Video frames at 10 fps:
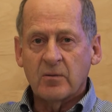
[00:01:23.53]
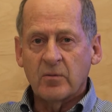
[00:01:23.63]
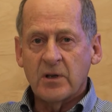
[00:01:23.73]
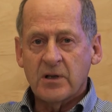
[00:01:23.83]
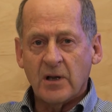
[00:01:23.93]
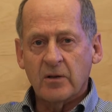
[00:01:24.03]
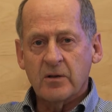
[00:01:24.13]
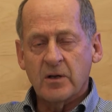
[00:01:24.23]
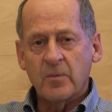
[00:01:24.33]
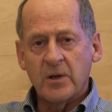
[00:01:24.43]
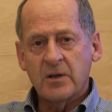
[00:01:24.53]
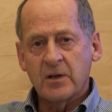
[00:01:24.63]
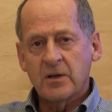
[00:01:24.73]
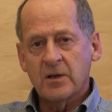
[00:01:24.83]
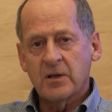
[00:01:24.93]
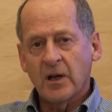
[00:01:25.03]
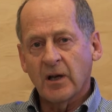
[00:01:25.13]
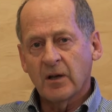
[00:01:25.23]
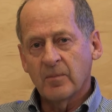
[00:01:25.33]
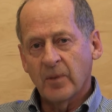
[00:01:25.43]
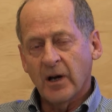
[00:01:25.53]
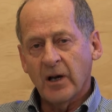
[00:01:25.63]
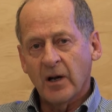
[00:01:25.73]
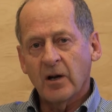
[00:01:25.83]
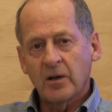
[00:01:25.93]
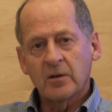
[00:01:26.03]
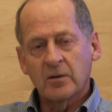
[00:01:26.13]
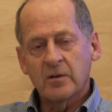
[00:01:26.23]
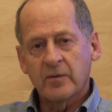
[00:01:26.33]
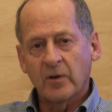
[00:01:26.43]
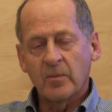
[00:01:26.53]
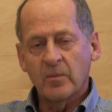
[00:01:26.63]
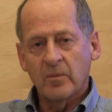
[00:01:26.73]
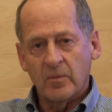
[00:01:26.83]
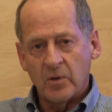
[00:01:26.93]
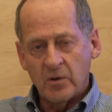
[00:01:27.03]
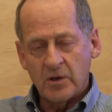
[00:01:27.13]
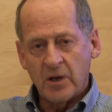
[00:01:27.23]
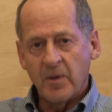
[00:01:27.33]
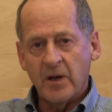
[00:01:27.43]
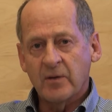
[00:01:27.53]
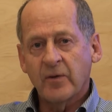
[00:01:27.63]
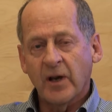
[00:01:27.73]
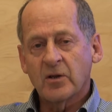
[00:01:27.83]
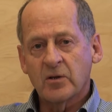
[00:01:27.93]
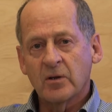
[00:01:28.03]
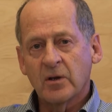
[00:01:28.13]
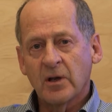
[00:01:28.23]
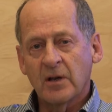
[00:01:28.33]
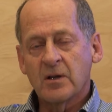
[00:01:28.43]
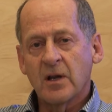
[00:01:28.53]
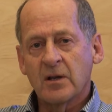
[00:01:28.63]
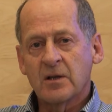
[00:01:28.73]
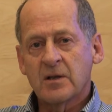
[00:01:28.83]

Resellers are businesses that buy articles from usually a manufacturer and